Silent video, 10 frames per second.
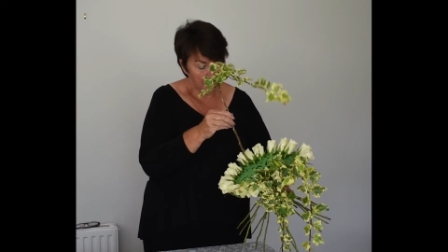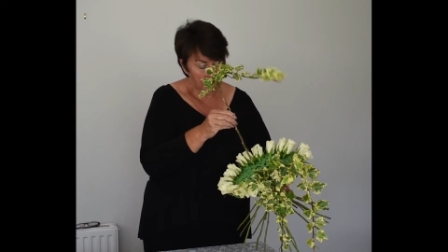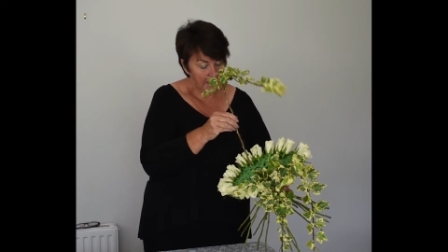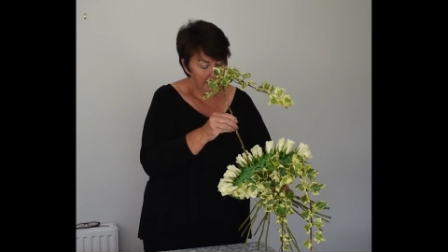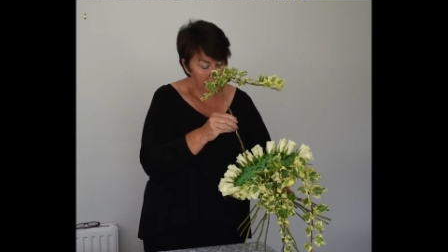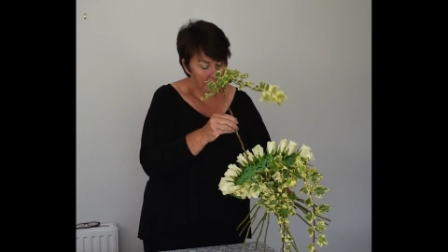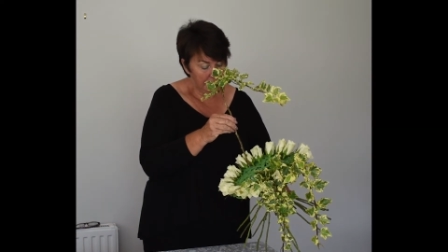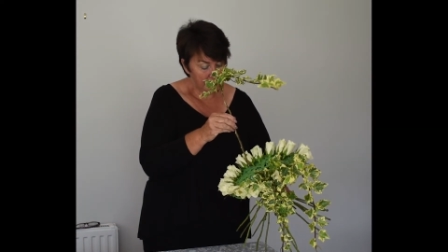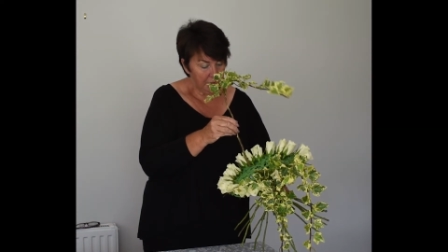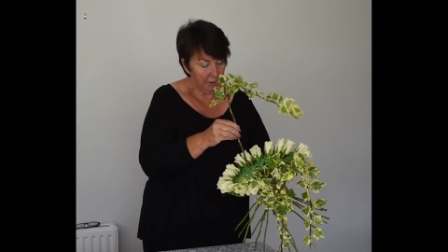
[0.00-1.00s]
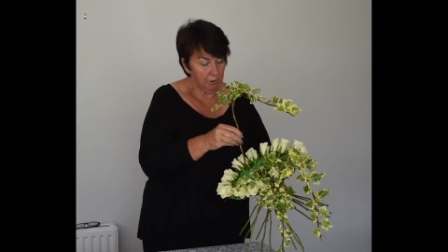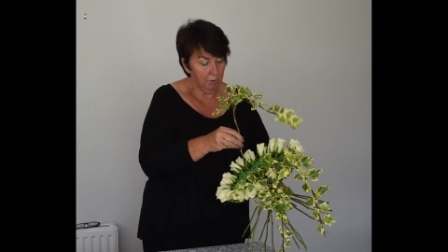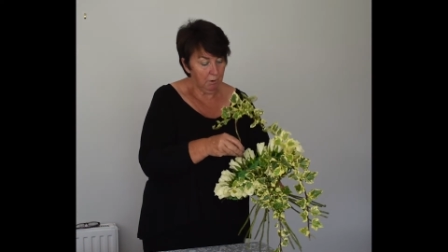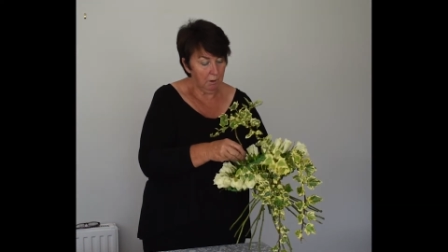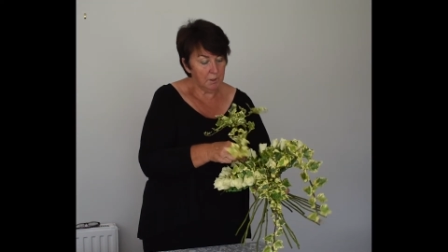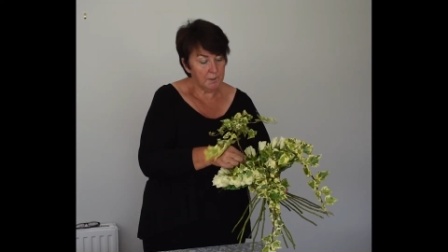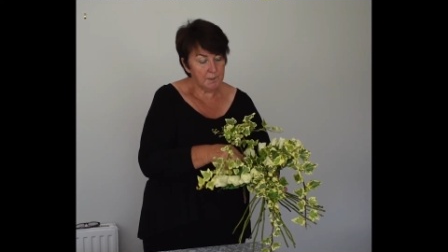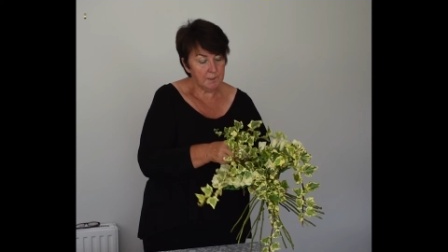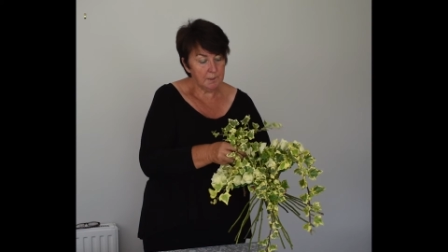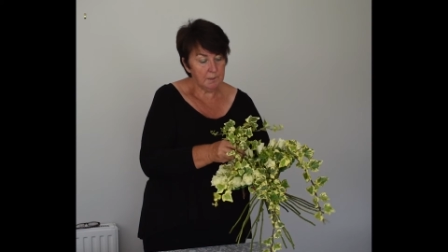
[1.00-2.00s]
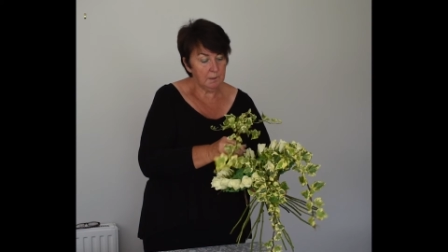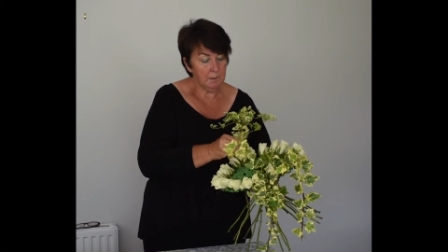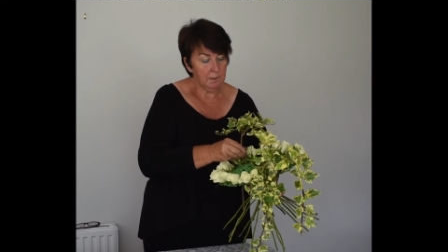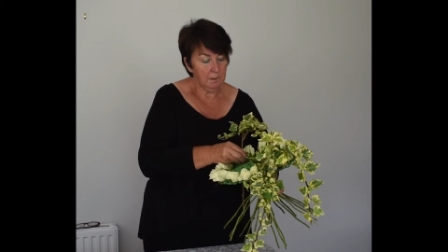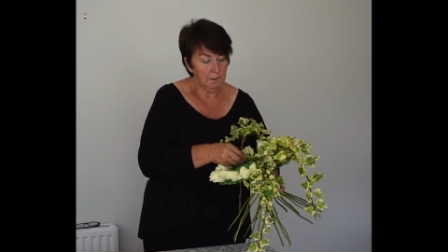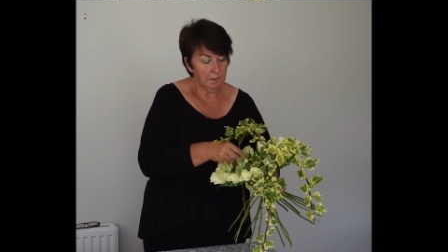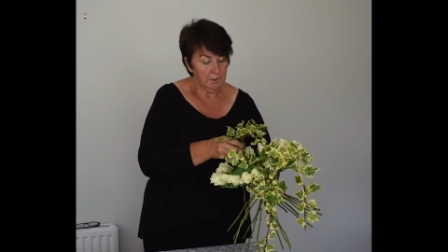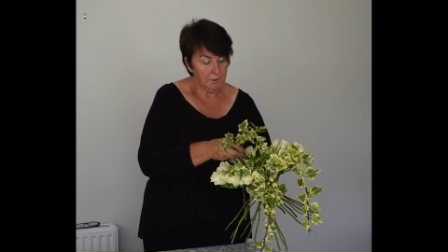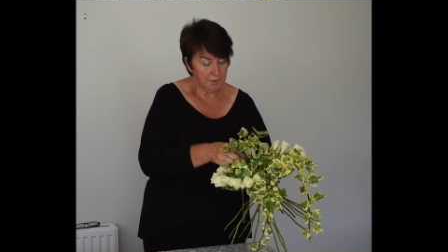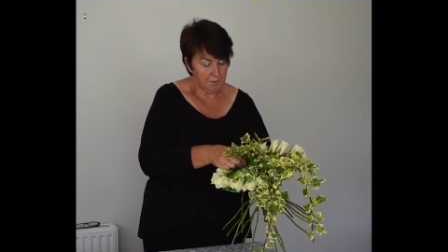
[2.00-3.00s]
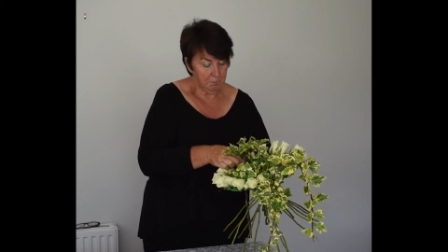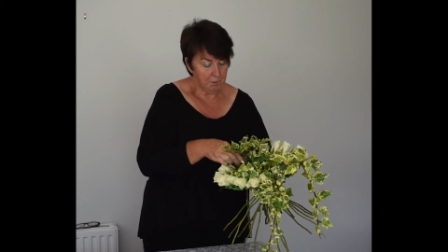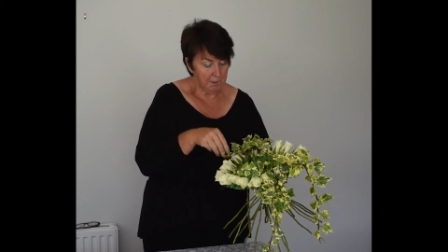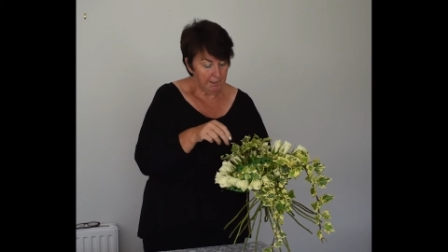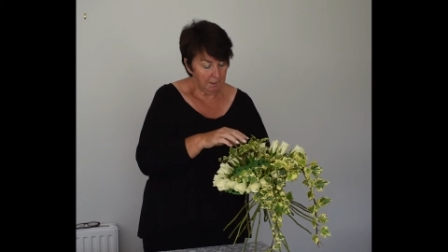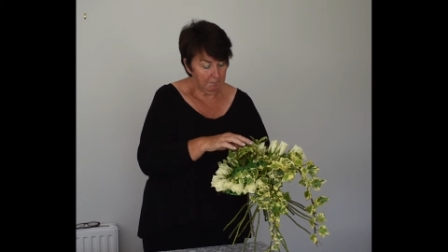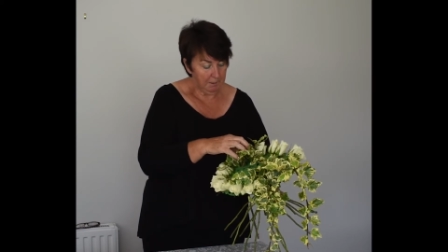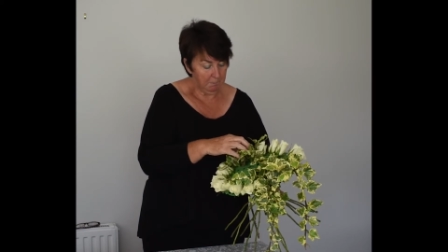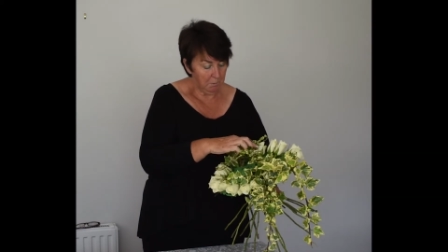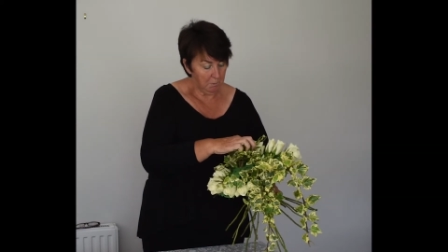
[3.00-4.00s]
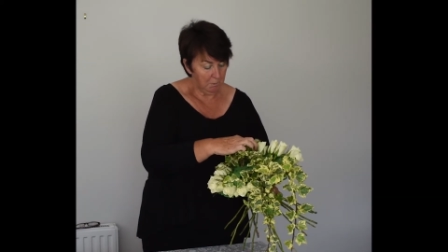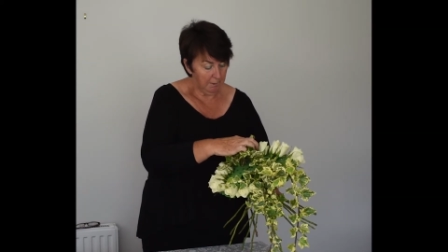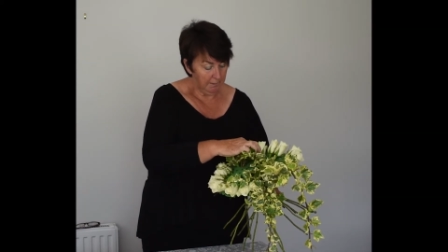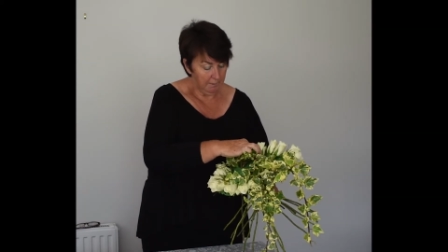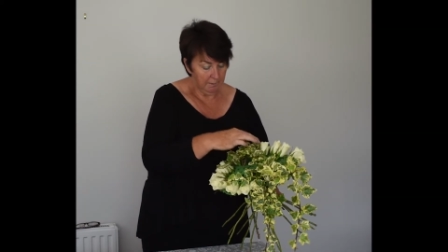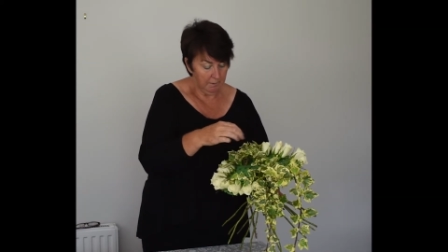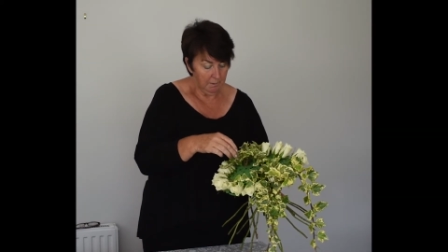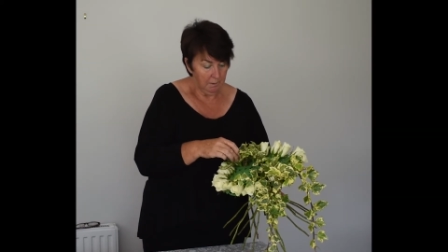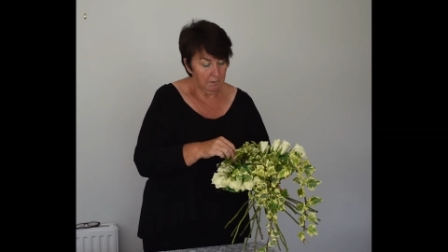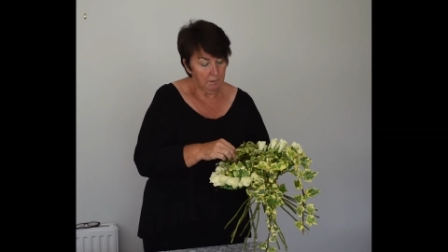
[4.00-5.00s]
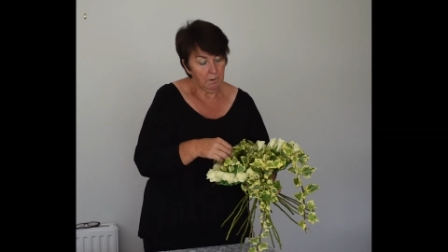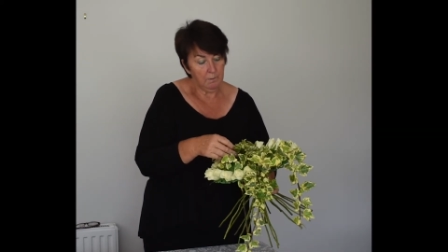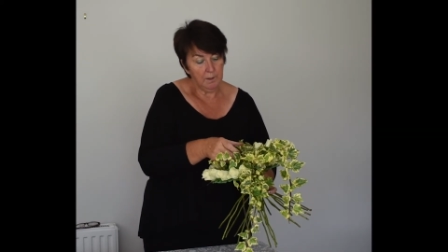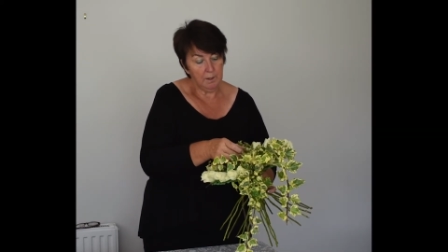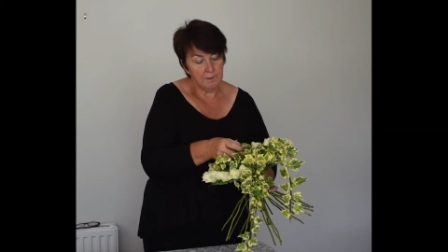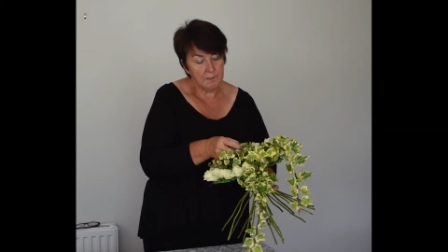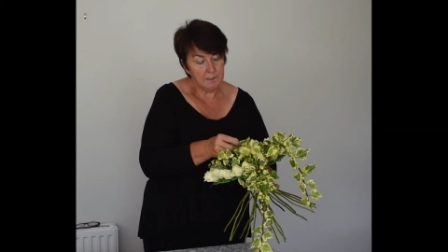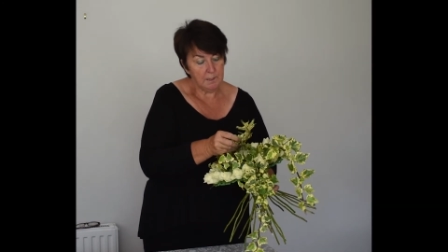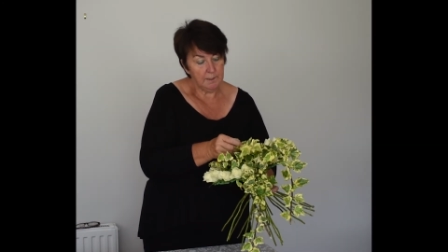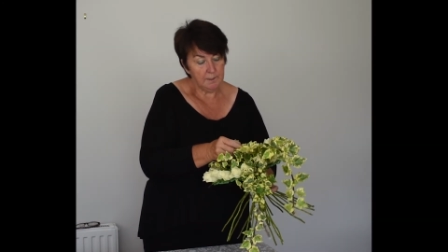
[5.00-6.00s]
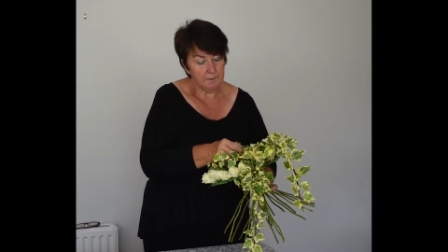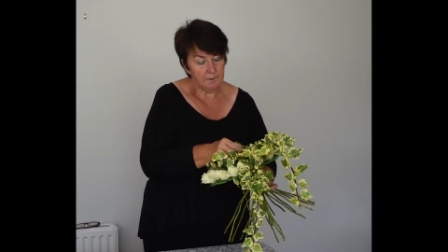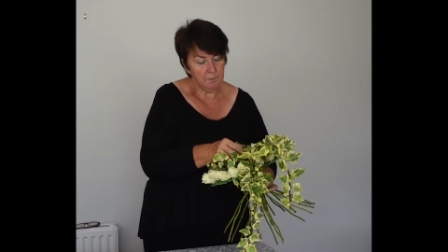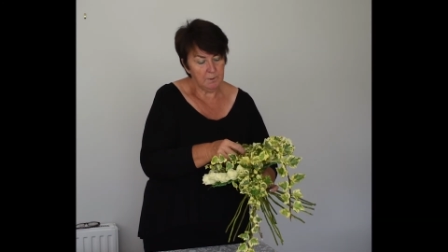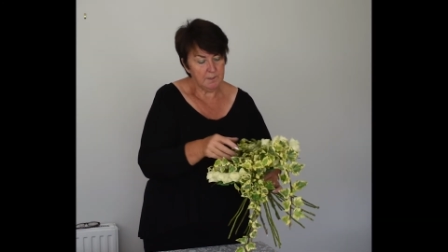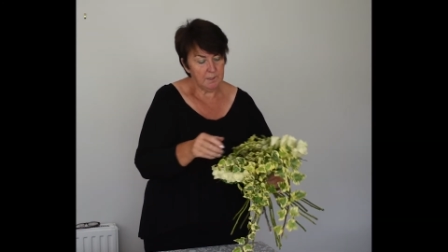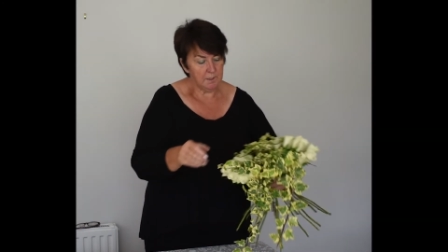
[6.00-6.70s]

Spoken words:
of link it across, just to put a little bit more in on the other side, otherwise it